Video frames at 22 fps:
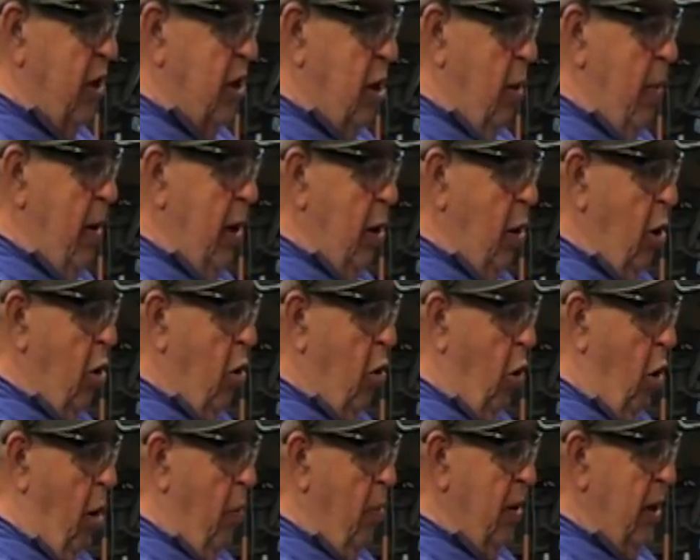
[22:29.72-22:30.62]
it's going to be a little
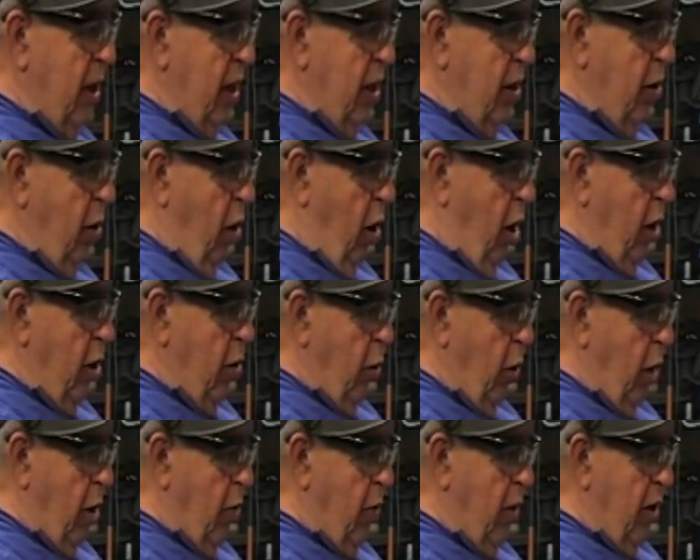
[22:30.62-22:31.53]
crumbly and a little hard to
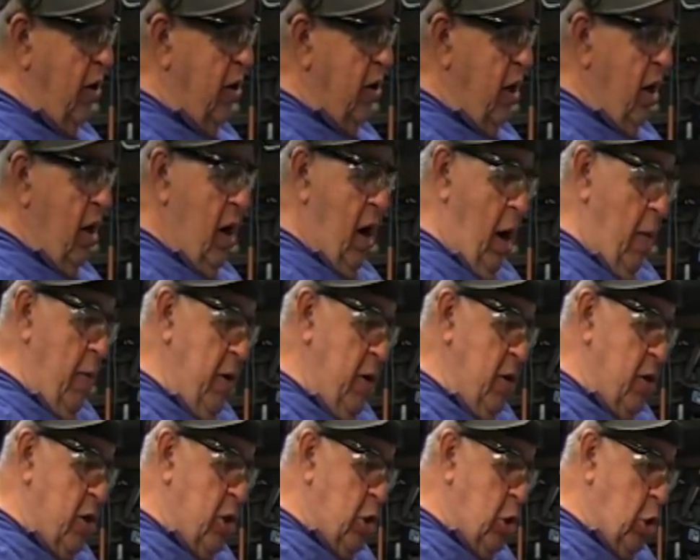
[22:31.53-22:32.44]
work with. We
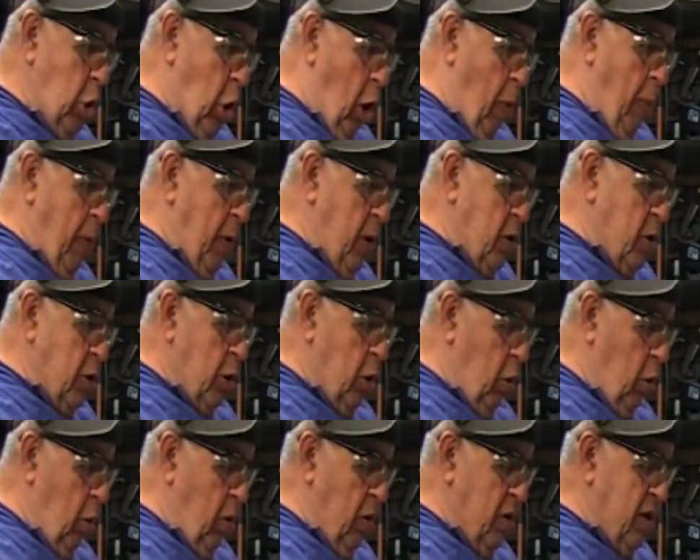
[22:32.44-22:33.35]
use sharper
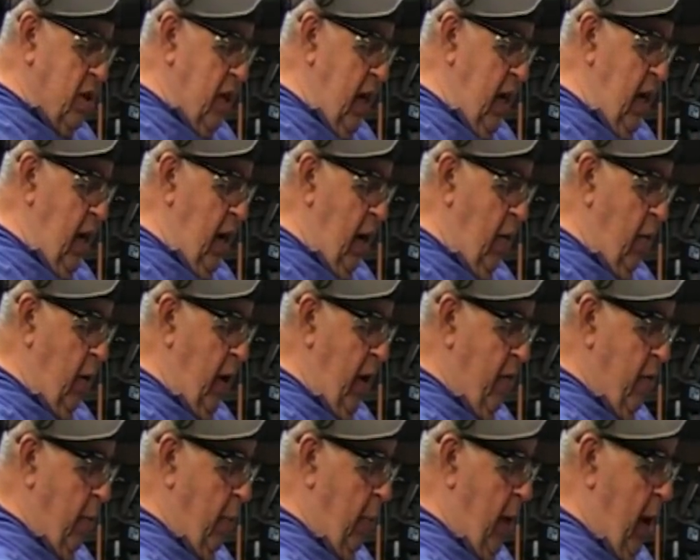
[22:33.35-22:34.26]
tools, and I won't
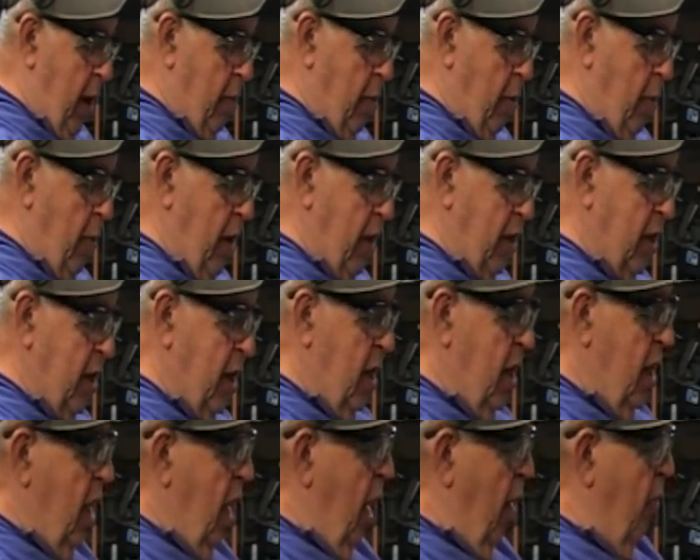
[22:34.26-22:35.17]
have a problem with.
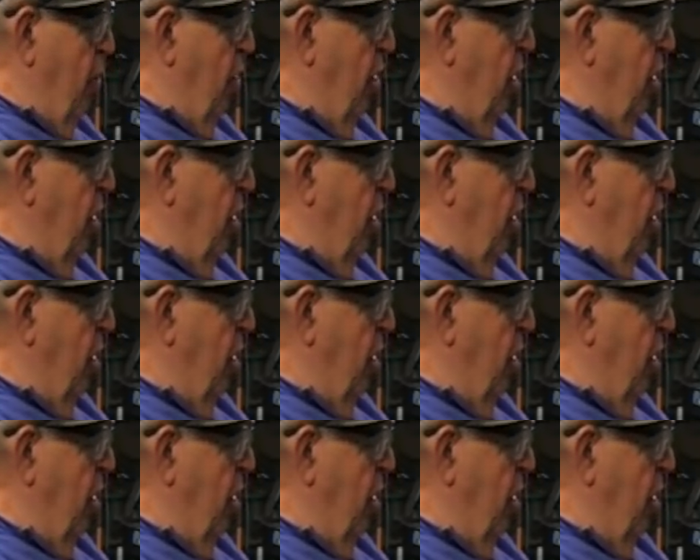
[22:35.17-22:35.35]
I'm